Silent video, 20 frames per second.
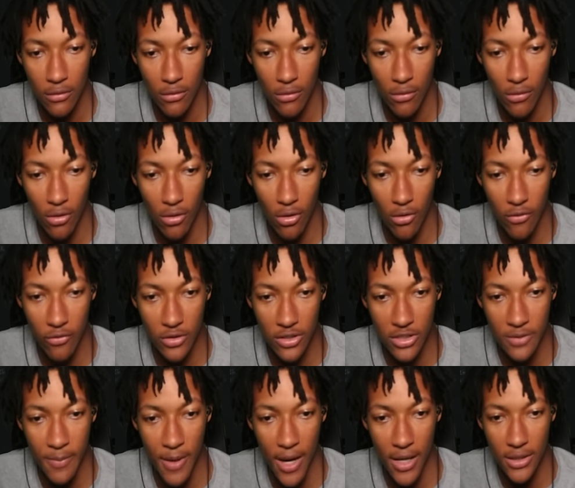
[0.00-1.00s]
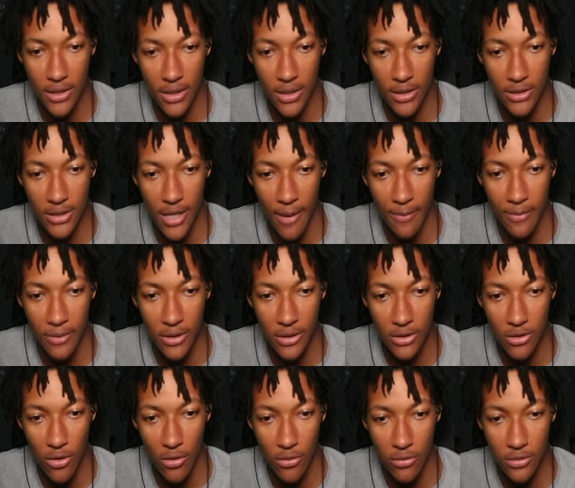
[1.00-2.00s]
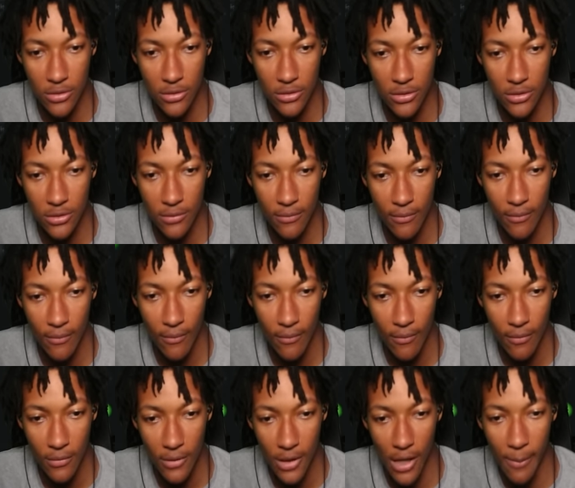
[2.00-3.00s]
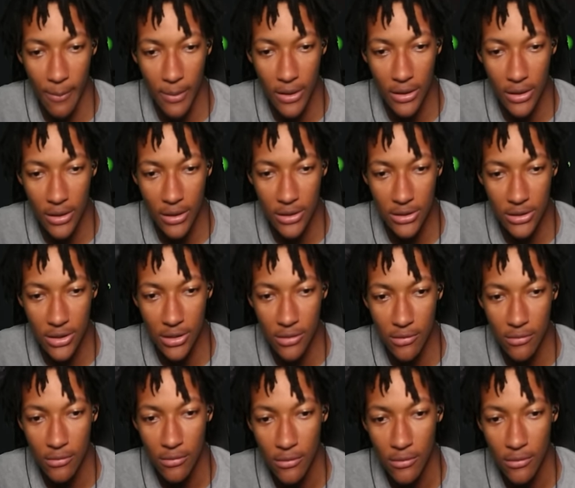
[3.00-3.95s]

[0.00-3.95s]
All respect to the Japanese cultures. Y'all be lit as hell.